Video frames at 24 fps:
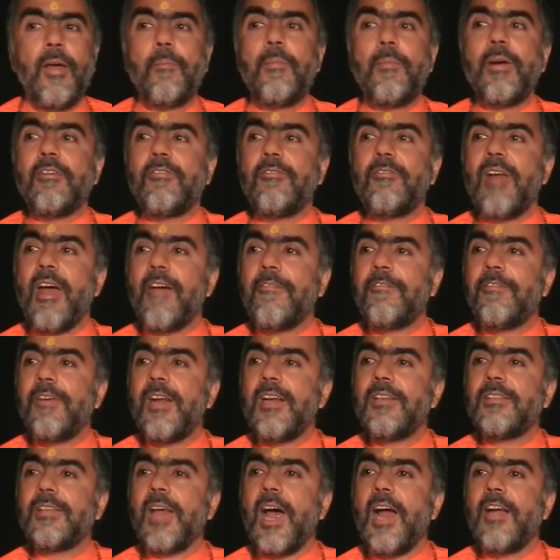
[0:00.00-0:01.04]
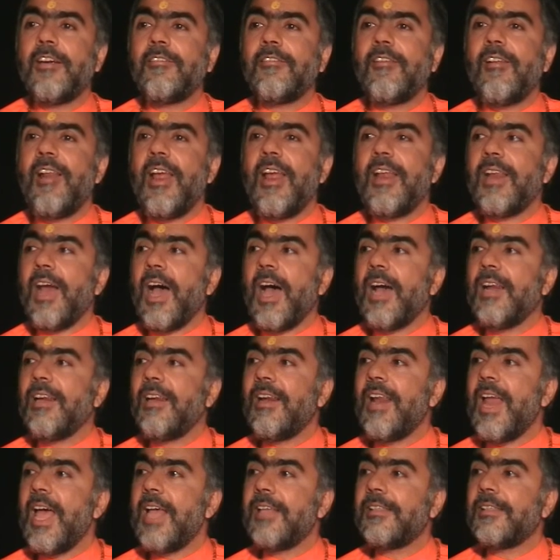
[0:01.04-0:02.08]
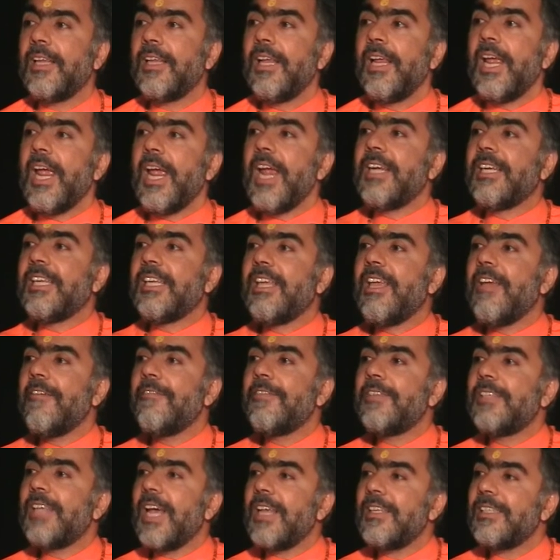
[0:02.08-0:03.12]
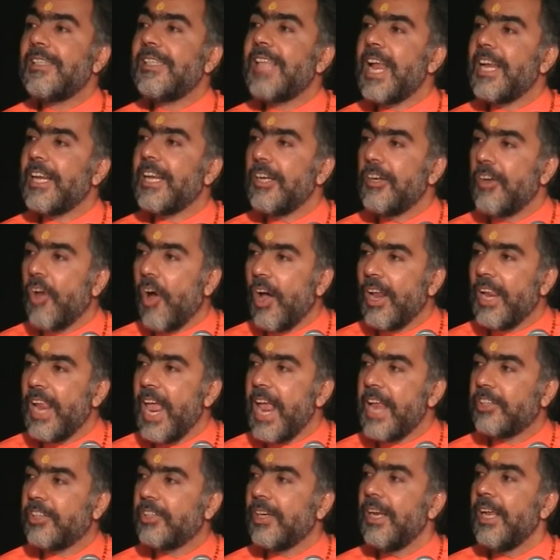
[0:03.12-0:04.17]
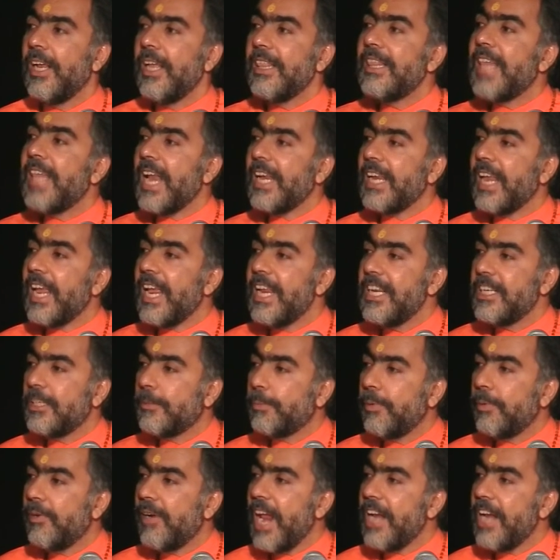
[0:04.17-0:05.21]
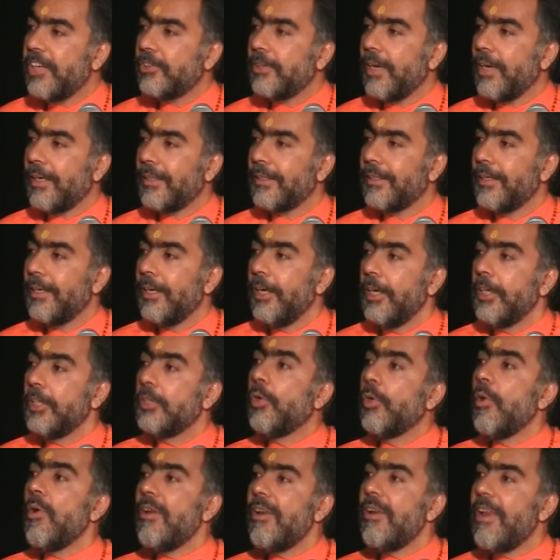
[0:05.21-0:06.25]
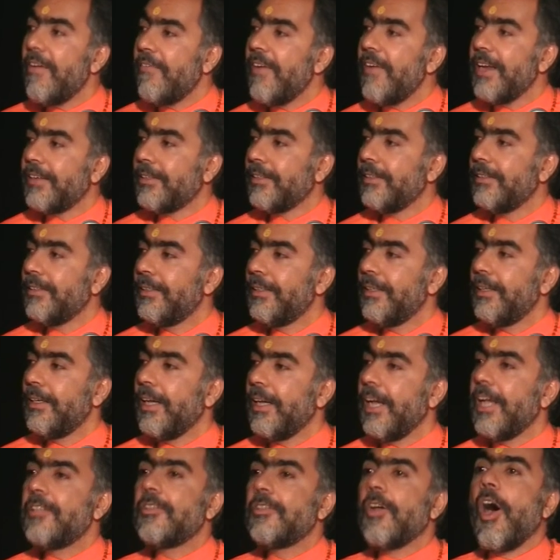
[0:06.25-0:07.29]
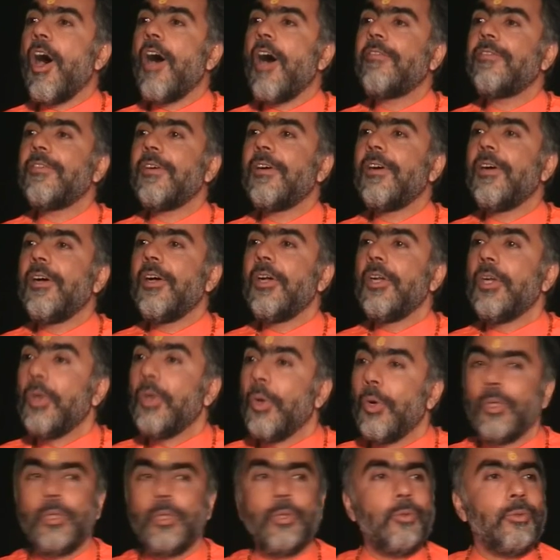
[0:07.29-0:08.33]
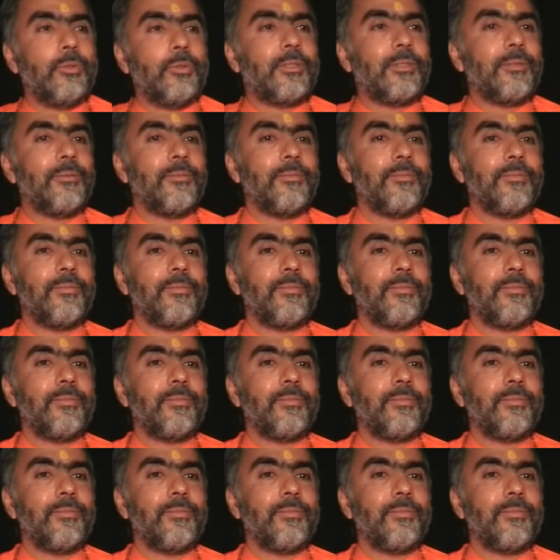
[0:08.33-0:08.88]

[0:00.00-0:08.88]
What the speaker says: but reverence until and unless it gives us that knowledge, that inspiration to live it, is of no use.